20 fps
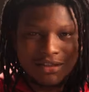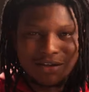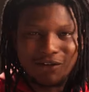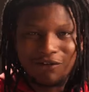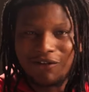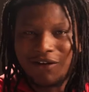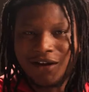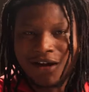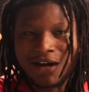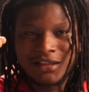
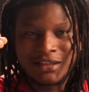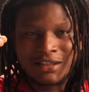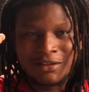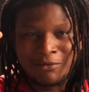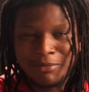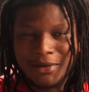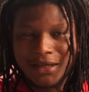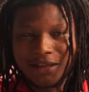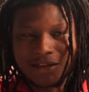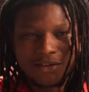differ
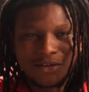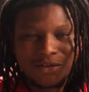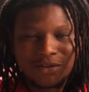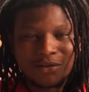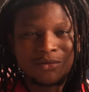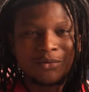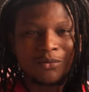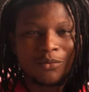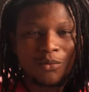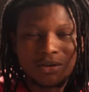depending
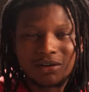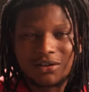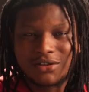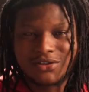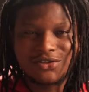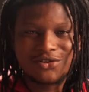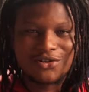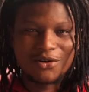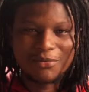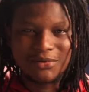on what the
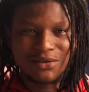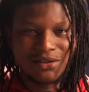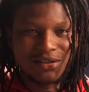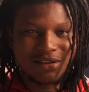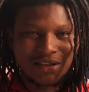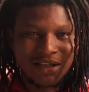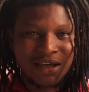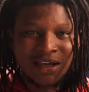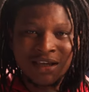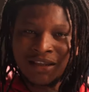script is
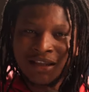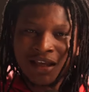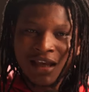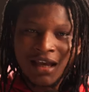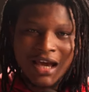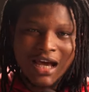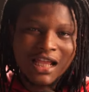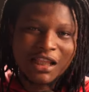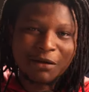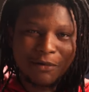saying
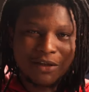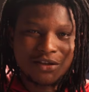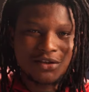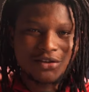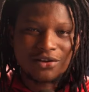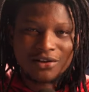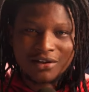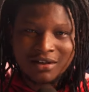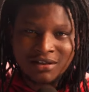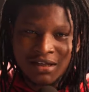at a
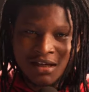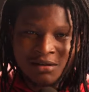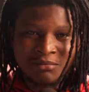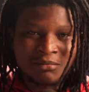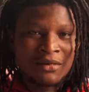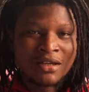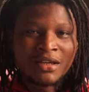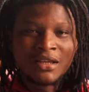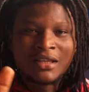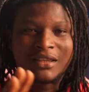particular time.
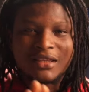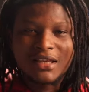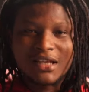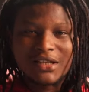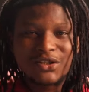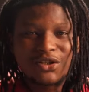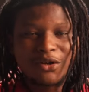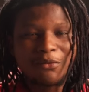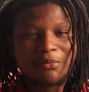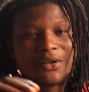
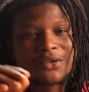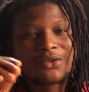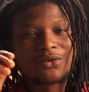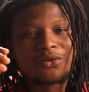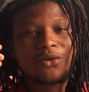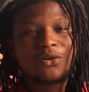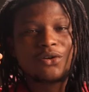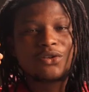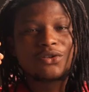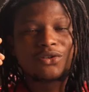Next up, let's
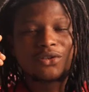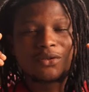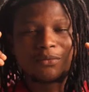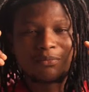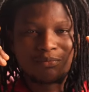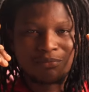go into the